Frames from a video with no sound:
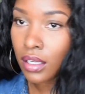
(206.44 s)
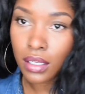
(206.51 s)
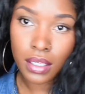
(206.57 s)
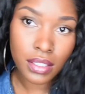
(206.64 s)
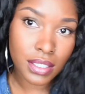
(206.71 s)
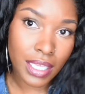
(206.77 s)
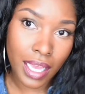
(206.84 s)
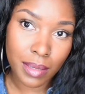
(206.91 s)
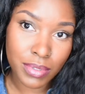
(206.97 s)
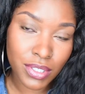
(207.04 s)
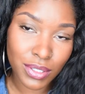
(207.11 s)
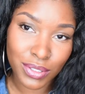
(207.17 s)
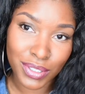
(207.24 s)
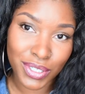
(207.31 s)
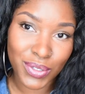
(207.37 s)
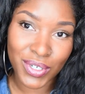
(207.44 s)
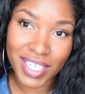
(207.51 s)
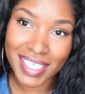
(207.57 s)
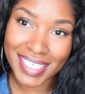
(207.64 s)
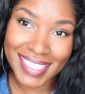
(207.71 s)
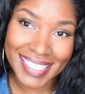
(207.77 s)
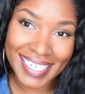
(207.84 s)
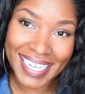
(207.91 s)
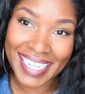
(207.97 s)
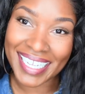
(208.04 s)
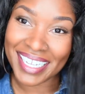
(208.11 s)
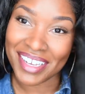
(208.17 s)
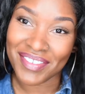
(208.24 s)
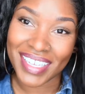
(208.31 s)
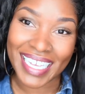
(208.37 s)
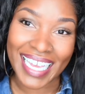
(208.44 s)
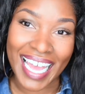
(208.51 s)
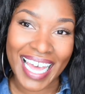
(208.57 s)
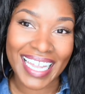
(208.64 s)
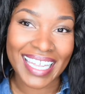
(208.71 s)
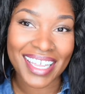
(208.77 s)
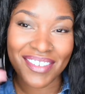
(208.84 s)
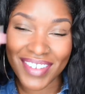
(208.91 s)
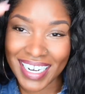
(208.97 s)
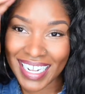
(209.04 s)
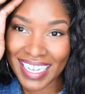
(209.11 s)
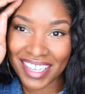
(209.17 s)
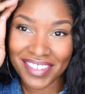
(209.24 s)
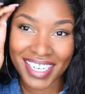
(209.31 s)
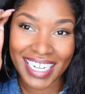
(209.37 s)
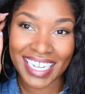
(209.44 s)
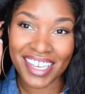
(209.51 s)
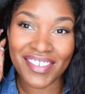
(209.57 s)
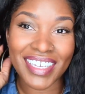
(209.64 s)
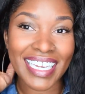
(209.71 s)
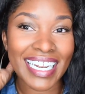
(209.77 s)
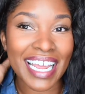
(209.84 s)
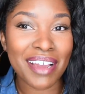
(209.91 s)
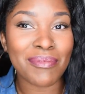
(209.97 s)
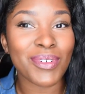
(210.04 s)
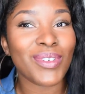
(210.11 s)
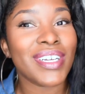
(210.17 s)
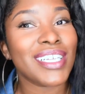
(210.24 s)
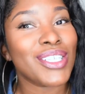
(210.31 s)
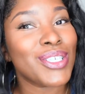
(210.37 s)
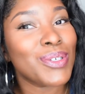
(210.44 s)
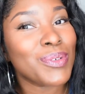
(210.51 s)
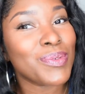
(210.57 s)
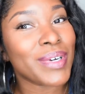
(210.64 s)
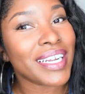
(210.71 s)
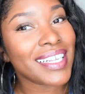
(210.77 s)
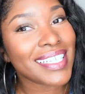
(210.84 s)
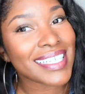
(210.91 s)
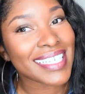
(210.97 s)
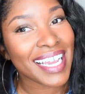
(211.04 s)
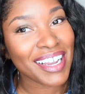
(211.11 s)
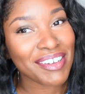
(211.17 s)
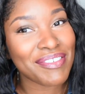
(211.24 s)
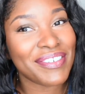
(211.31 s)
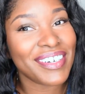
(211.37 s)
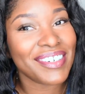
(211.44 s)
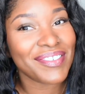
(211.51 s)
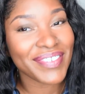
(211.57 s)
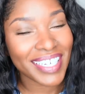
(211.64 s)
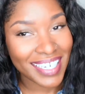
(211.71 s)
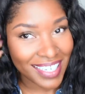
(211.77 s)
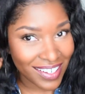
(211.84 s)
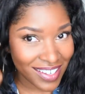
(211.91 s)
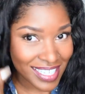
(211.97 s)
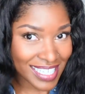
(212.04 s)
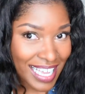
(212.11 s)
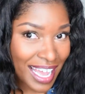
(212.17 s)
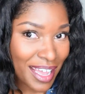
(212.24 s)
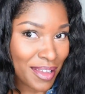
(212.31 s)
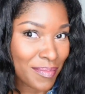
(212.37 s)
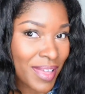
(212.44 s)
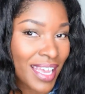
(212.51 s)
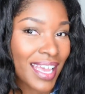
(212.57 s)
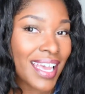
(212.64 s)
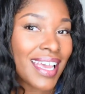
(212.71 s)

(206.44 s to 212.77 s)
it's absolutely gorgeous and I love it. I love it. I love it. I love it. I'm going to wear this hair for a very long time.